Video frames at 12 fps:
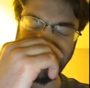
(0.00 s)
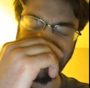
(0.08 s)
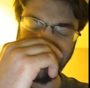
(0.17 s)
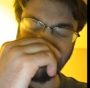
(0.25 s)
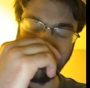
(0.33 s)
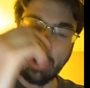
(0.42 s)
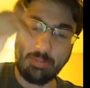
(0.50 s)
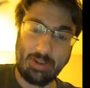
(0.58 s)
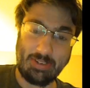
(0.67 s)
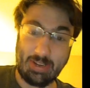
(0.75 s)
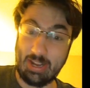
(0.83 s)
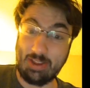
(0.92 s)
all the
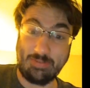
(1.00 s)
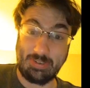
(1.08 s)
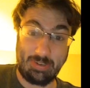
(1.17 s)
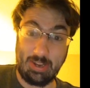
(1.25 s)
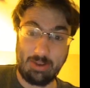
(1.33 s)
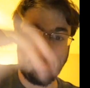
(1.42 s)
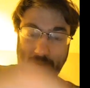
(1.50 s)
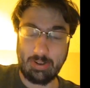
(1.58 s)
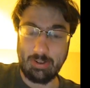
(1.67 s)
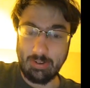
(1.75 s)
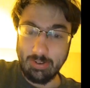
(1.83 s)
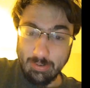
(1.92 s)
properties that have his name on it.